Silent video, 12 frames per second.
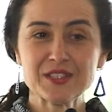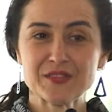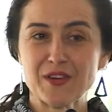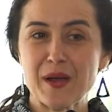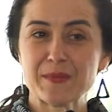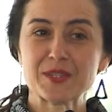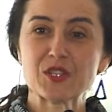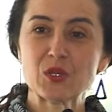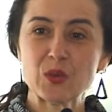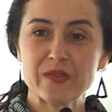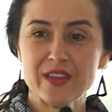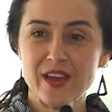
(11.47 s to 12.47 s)
from
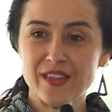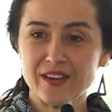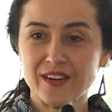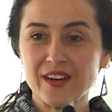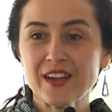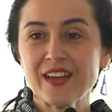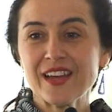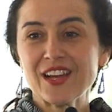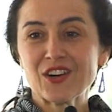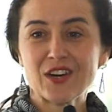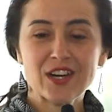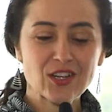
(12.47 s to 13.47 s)
two of the other
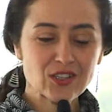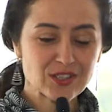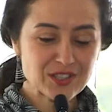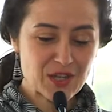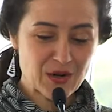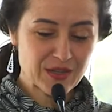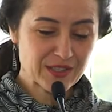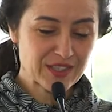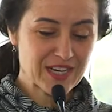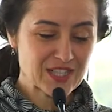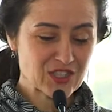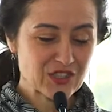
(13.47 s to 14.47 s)
critical donor
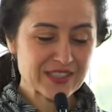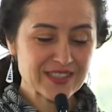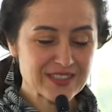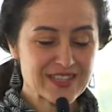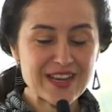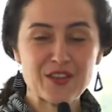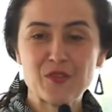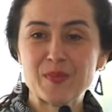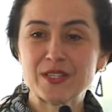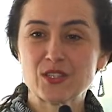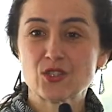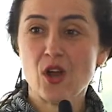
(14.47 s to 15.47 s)
countries who have
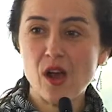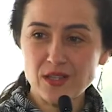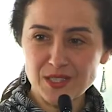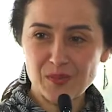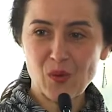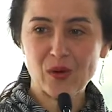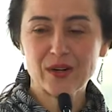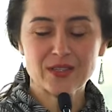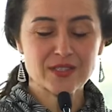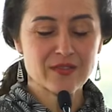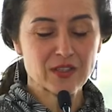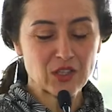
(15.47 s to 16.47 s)
been strong
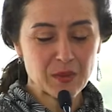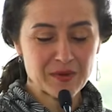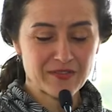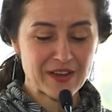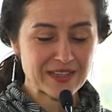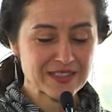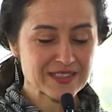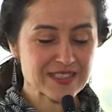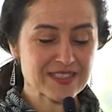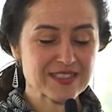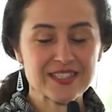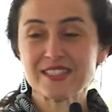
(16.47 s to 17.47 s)
supporters of the Global Fund
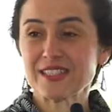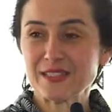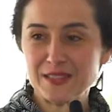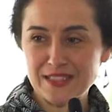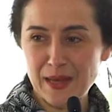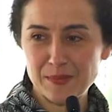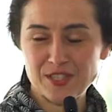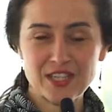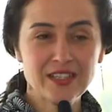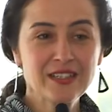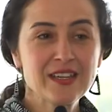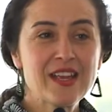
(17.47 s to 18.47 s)
since its
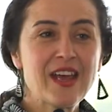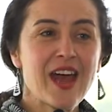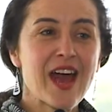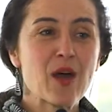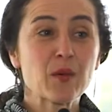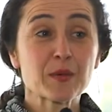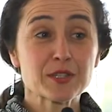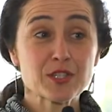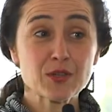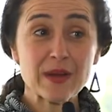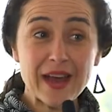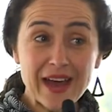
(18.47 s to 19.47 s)
inception. We were
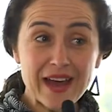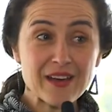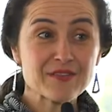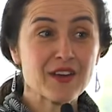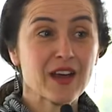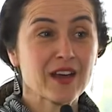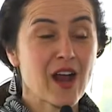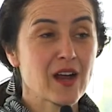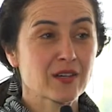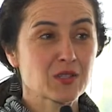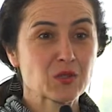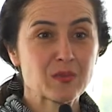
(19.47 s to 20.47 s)
due to have
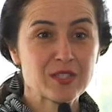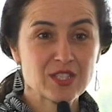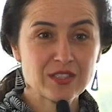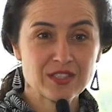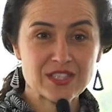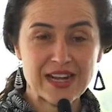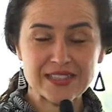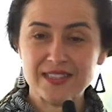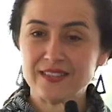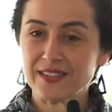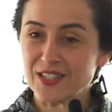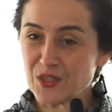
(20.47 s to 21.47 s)
Congresswoman Sheila
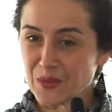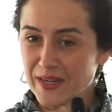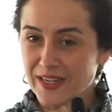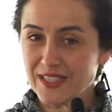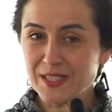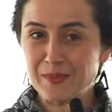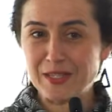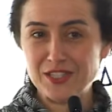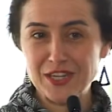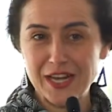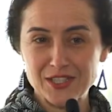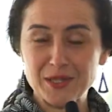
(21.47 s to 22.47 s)
Jackson-Lee join us, but
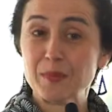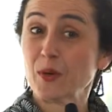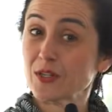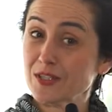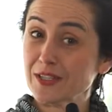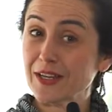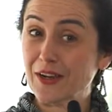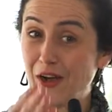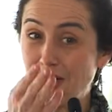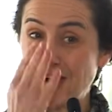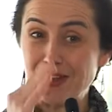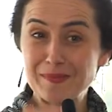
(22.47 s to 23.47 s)
she actually personally
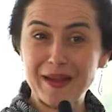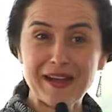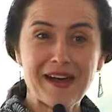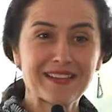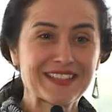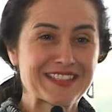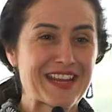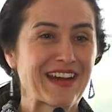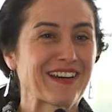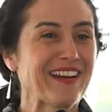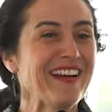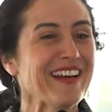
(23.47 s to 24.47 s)
called my colleague
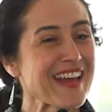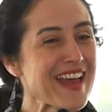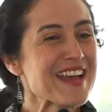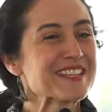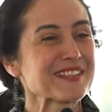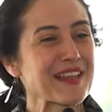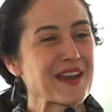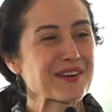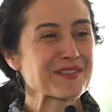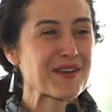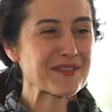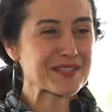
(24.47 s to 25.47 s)
Tara to let
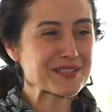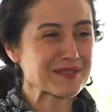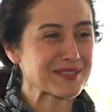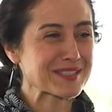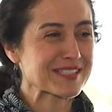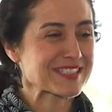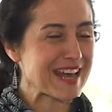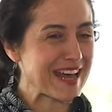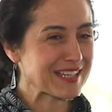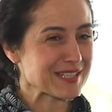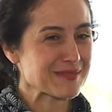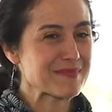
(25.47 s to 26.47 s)
her know that she was
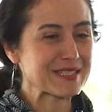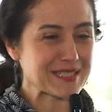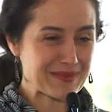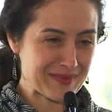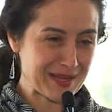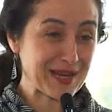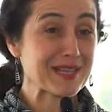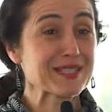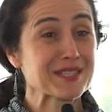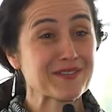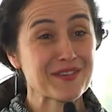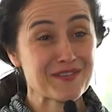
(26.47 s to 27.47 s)
sad to miss it
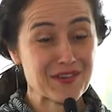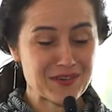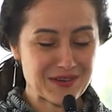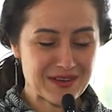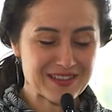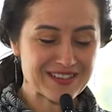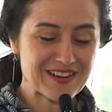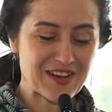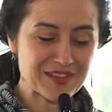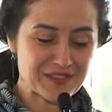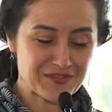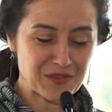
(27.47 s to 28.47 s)
because of a vote
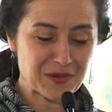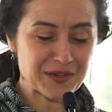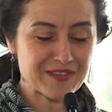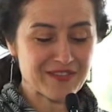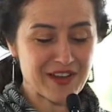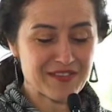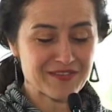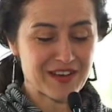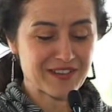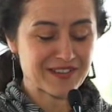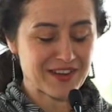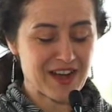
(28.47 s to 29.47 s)
on the floor of
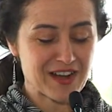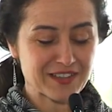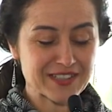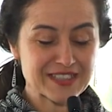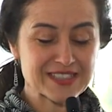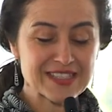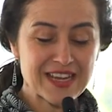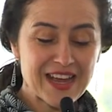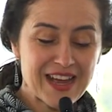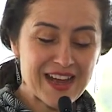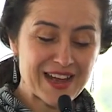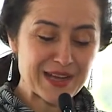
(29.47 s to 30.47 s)
Congress.
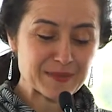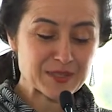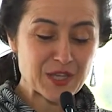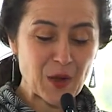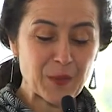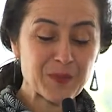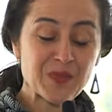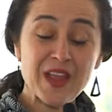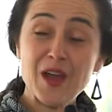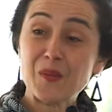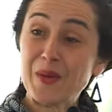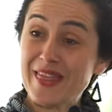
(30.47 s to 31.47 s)
So
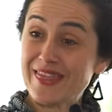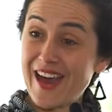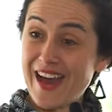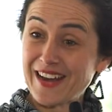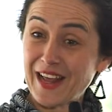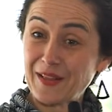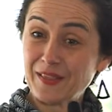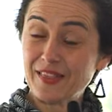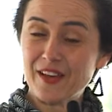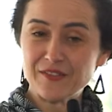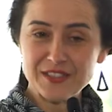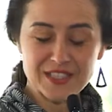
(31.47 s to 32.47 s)
with that, I'd
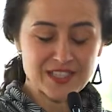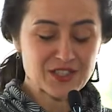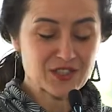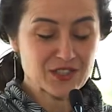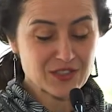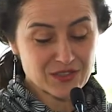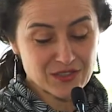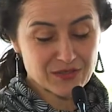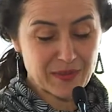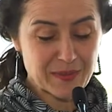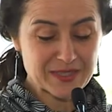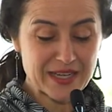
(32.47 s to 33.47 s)
love to
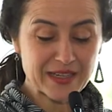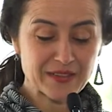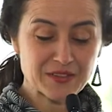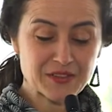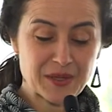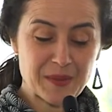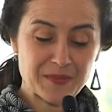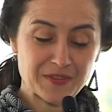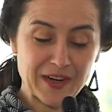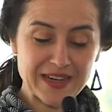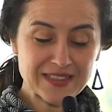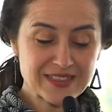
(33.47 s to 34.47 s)
introduce representatives from
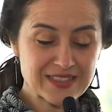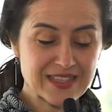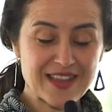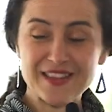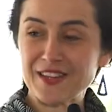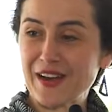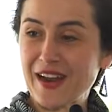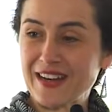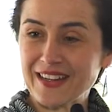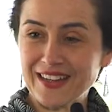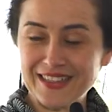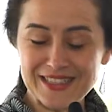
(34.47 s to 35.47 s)
France and the
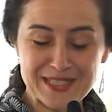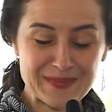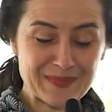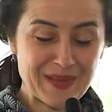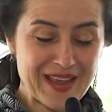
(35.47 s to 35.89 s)
United Kingdom.